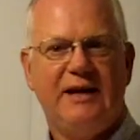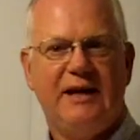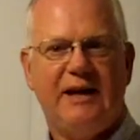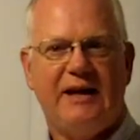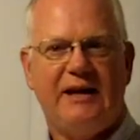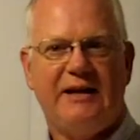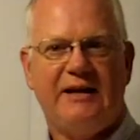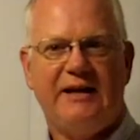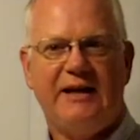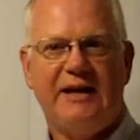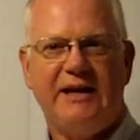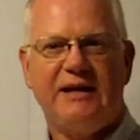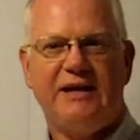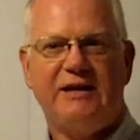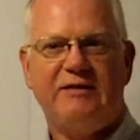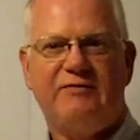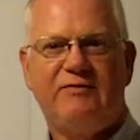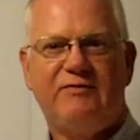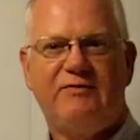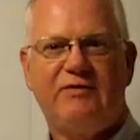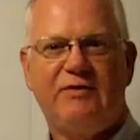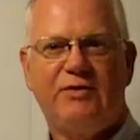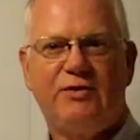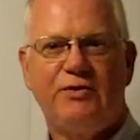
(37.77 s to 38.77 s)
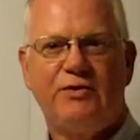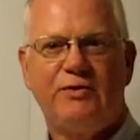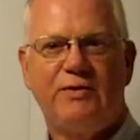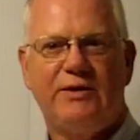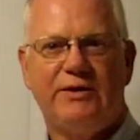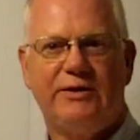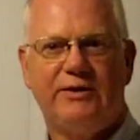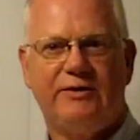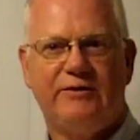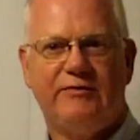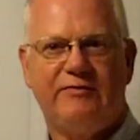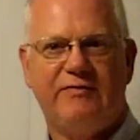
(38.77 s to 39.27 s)
and a negative
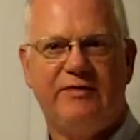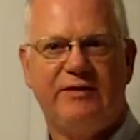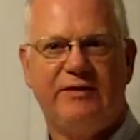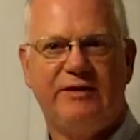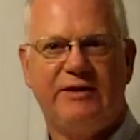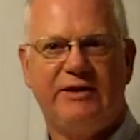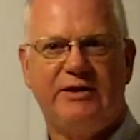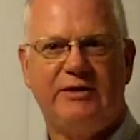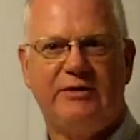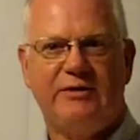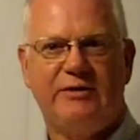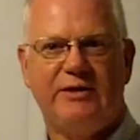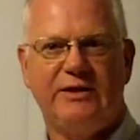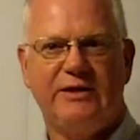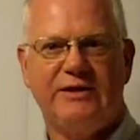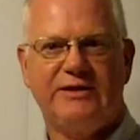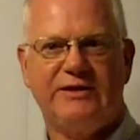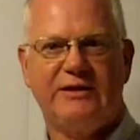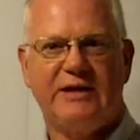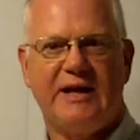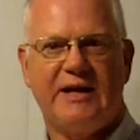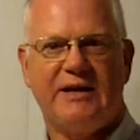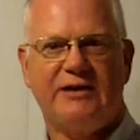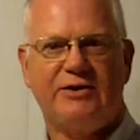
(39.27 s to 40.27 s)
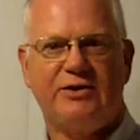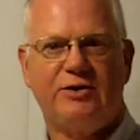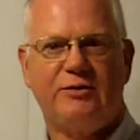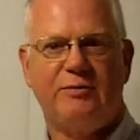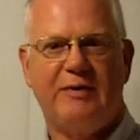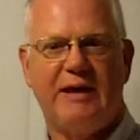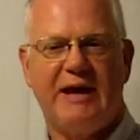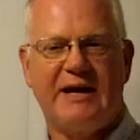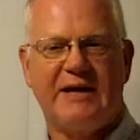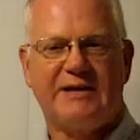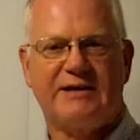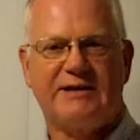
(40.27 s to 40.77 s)
250 degrees at your
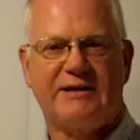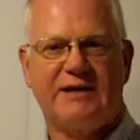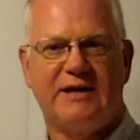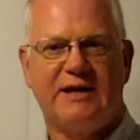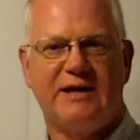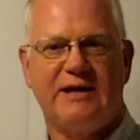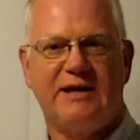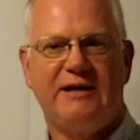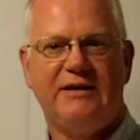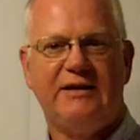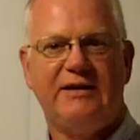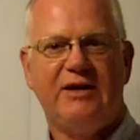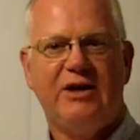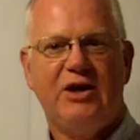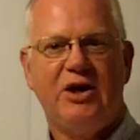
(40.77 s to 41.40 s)
backside.